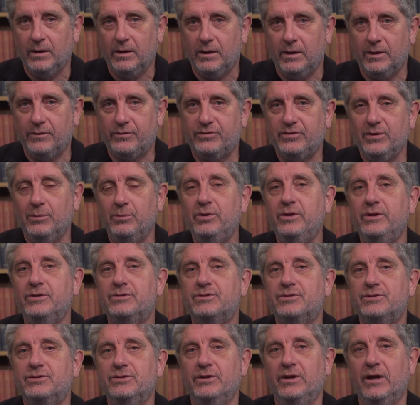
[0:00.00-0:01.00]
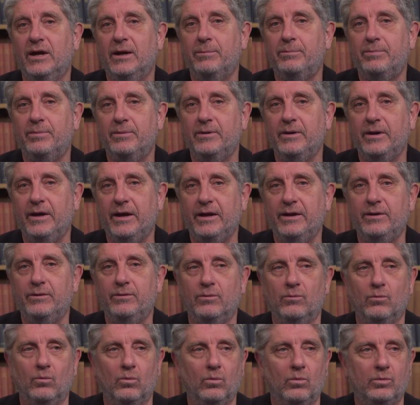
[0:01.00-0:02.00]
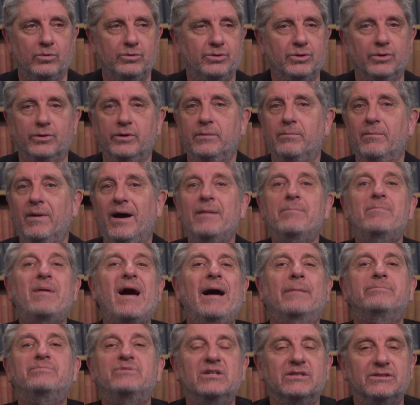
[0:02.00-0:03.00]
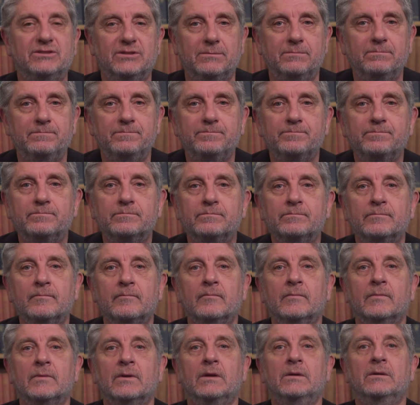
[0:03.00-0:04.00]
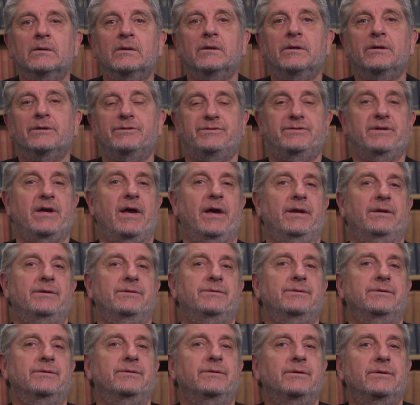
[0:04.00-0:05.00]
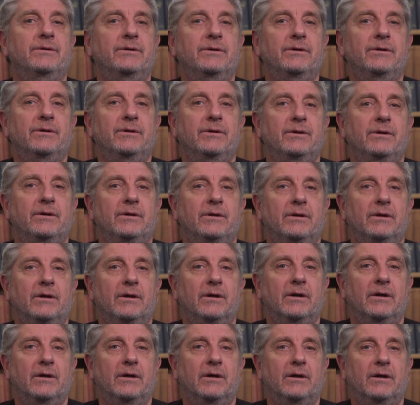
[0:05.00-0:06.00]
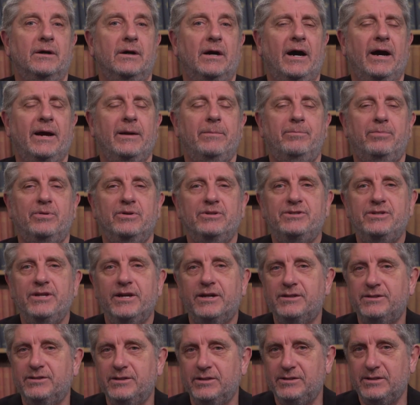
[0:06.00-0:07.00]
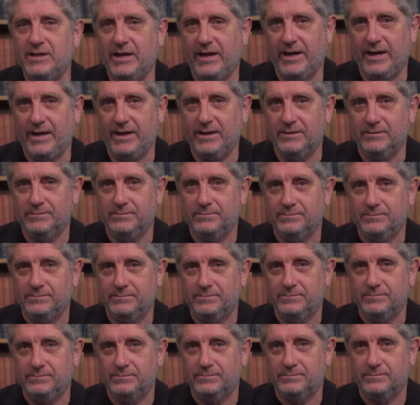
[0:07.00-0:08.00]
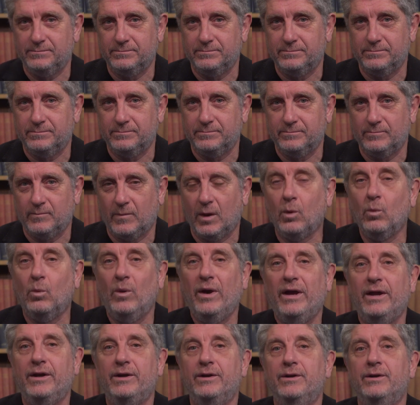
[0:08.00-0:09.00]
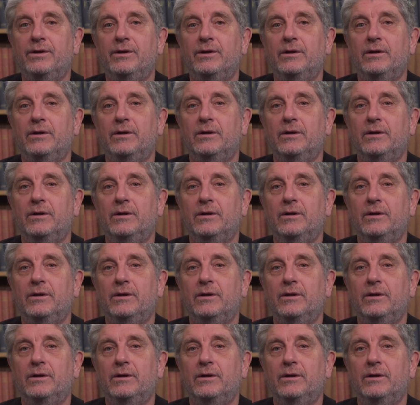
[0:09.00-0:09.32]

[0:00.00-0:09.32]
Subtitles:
if someone had stood up and during my baptism said, I predict a day when